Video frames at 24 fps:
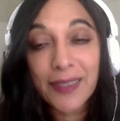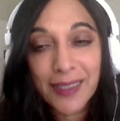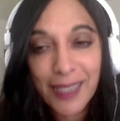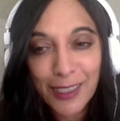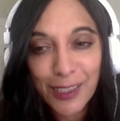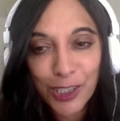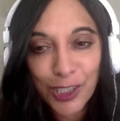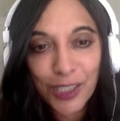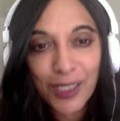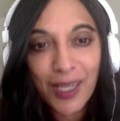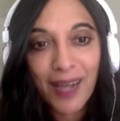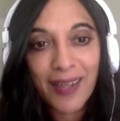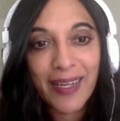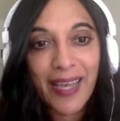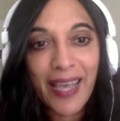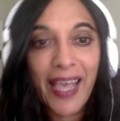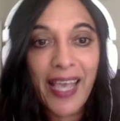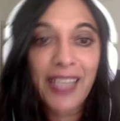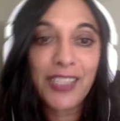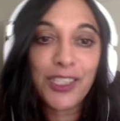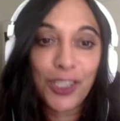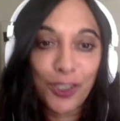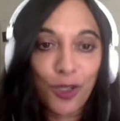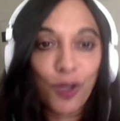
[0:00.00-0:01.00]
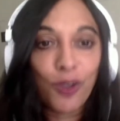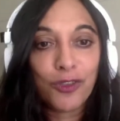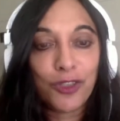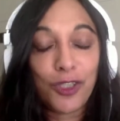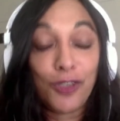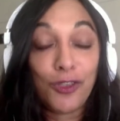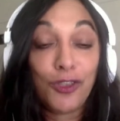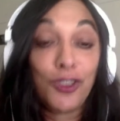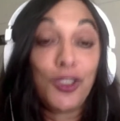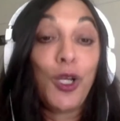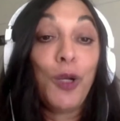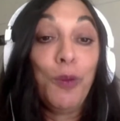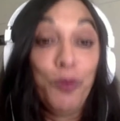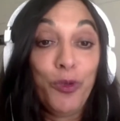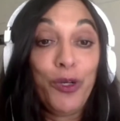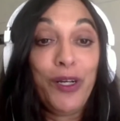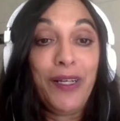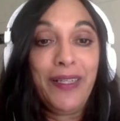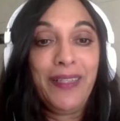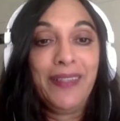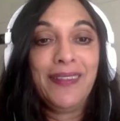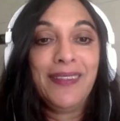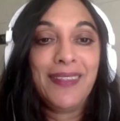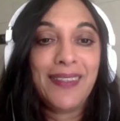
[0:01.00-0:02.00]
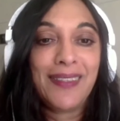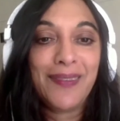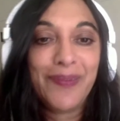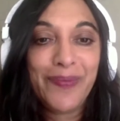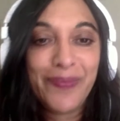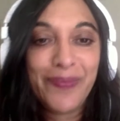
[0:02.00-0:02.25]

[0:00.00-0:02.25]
such a young age and also so brilliant.